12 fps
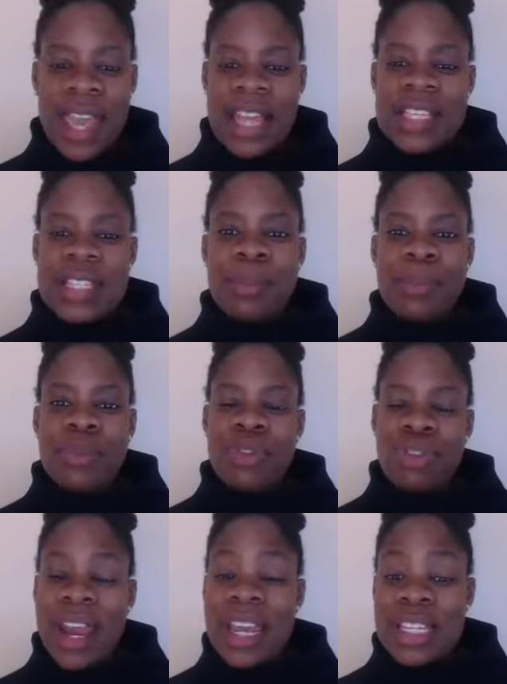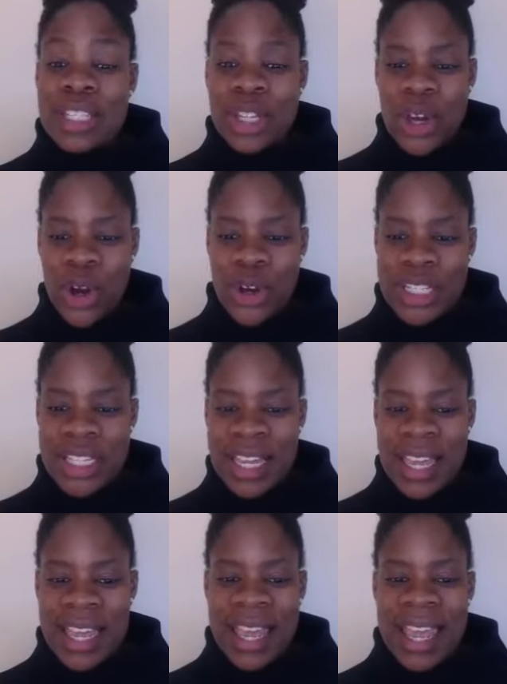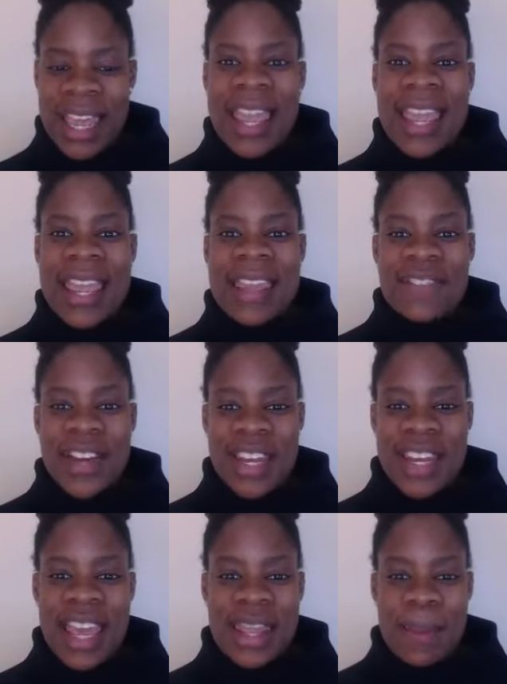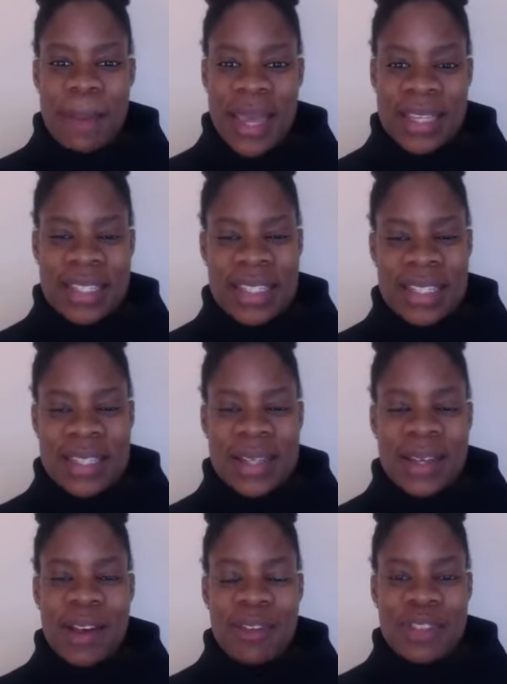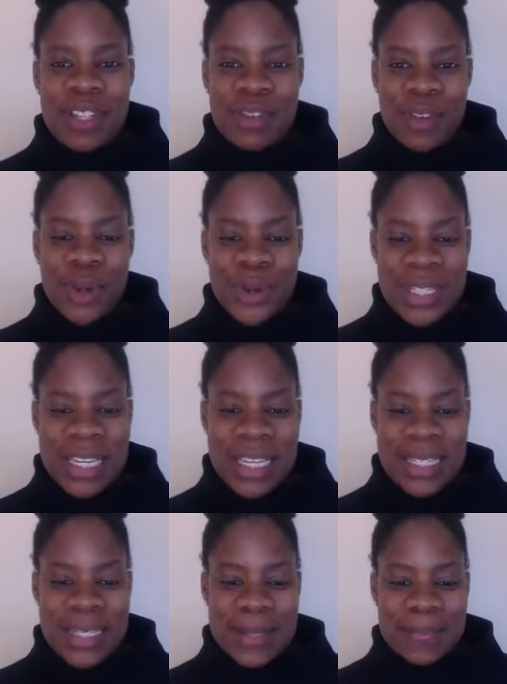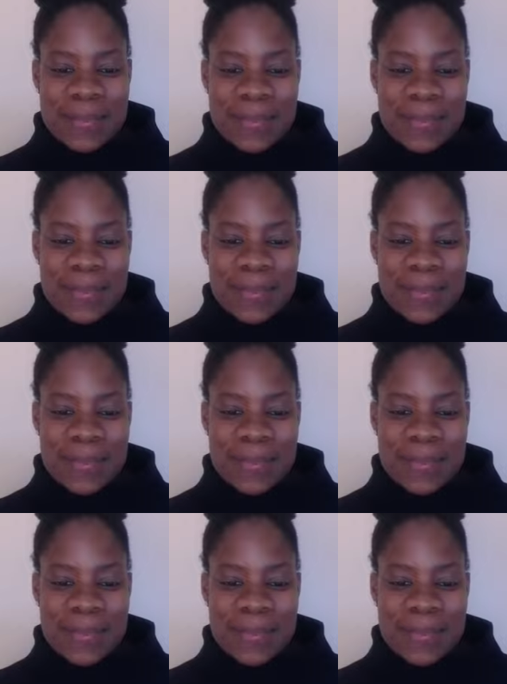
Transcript: forget to praise God even in the midst of difficulties.